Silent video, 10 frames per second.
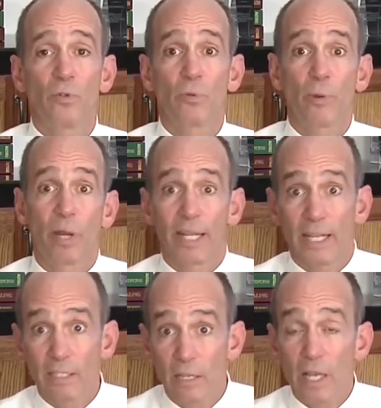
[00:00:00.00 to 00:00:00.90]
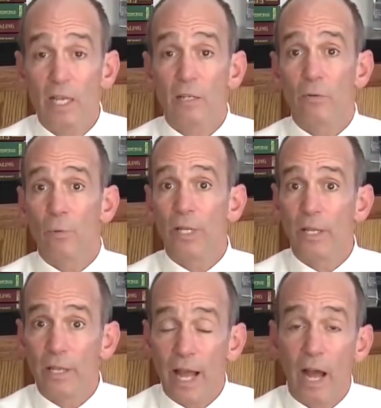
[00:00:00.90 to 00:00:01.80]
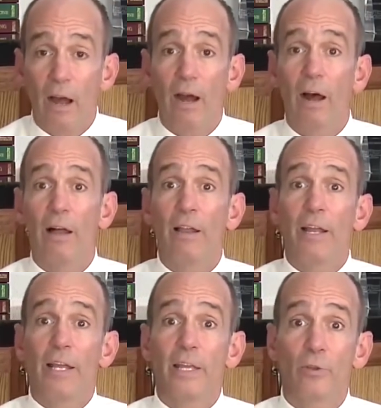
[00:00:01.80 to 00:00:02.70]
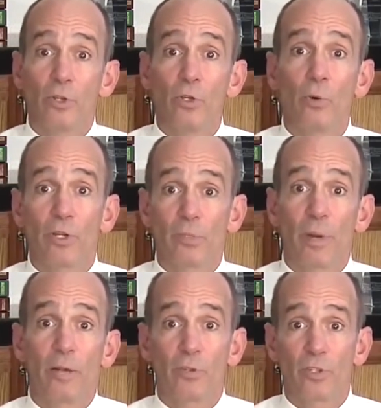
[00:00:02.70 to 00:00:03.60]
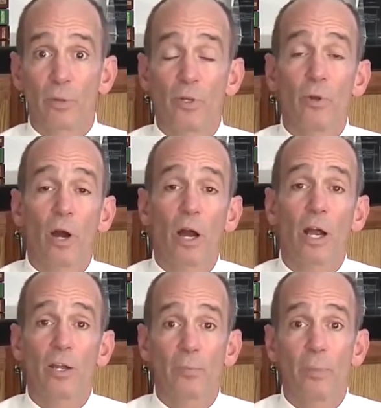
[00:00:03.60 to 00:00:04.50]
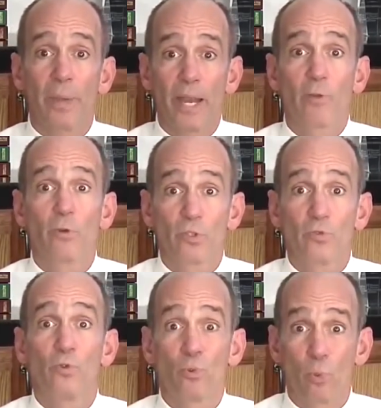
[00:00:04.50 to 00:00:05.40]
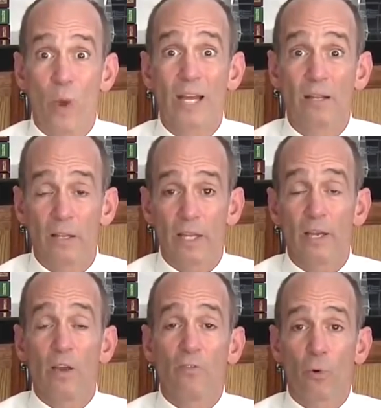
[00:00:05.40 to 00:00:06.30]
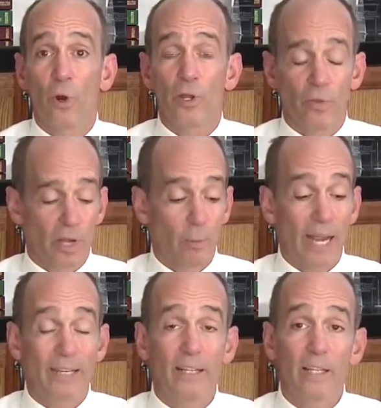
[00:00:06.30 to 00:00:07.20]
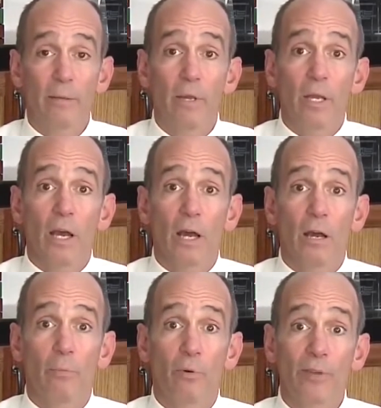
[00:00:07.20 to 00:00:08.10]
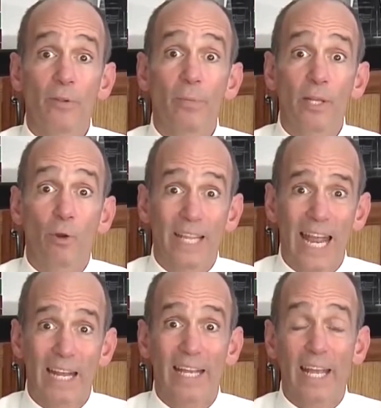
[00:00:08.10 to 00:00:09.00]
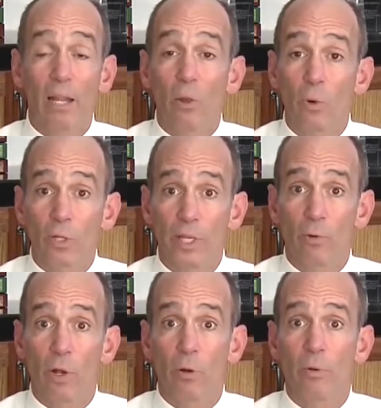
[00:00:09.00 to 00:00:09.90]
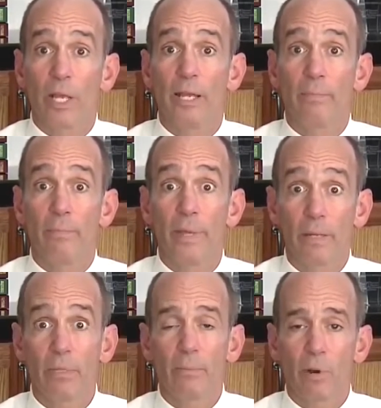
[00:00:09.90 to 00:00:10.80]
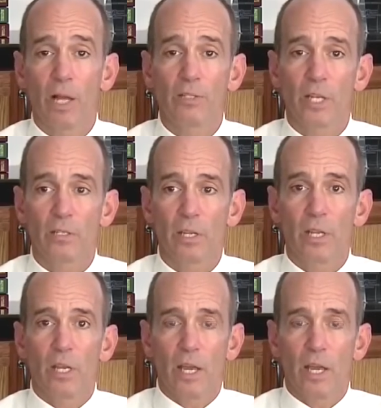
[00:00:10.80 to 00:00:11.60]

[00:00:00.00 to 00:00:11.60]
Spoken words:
foods. So we want to get really either you or a spouse or someone you hire to prepare those foods regularly for you that are ideally, preferably organic and locally grown and minimally processed,